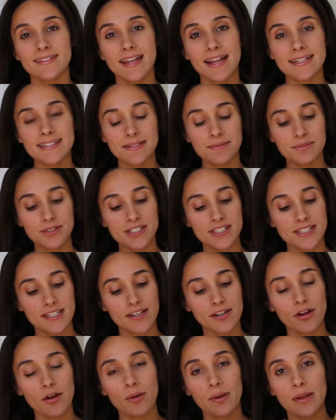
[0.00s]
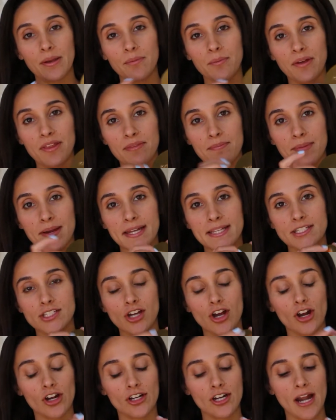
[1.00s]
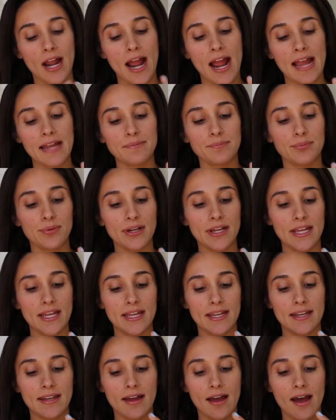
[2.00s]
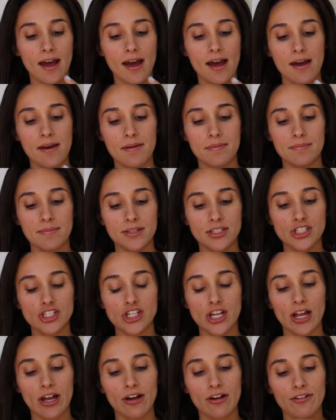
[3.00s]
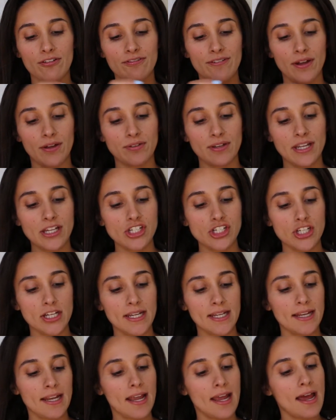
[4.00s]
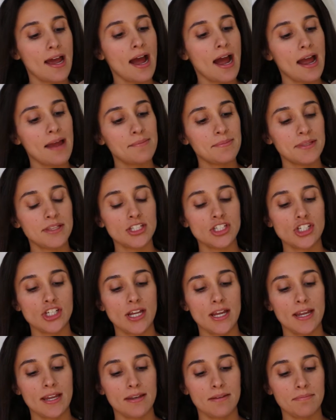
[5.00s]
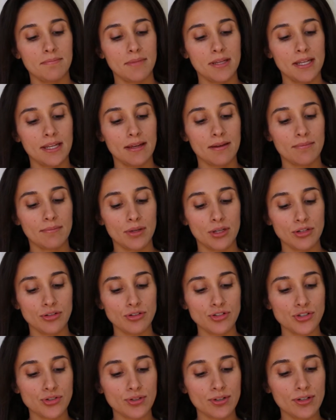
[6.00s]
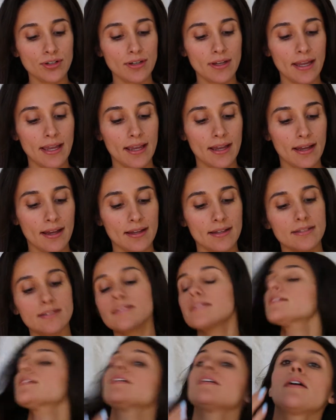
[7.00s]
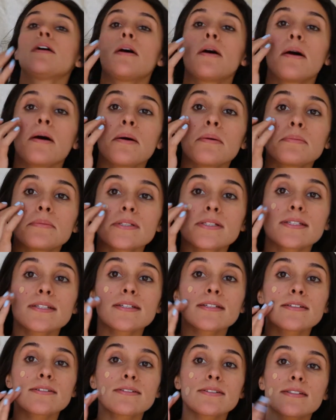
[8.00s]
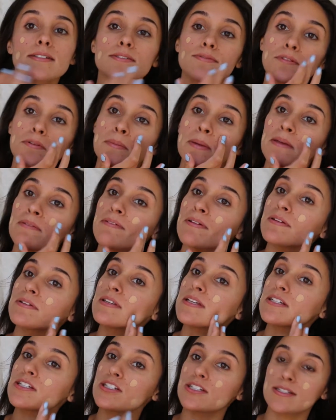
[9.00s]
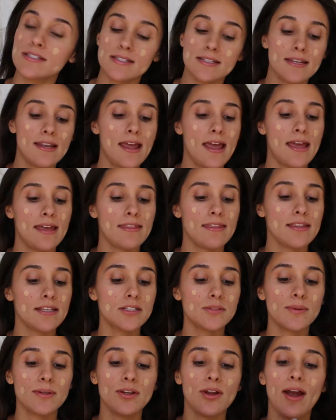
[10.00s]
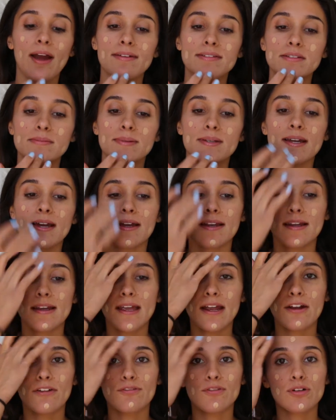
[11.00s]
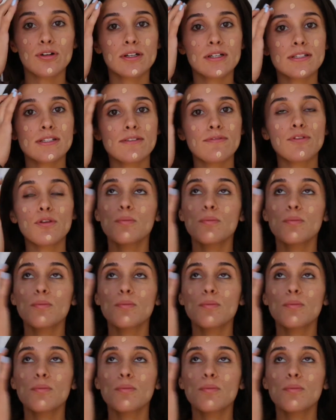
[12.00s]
Next, I'm just going to go in with my Tarte Hybrid Gel Foundation. I'm in the shade Medium Neutral, and I'm just going to use this for my foundation today. This one you have to be kind of careful because if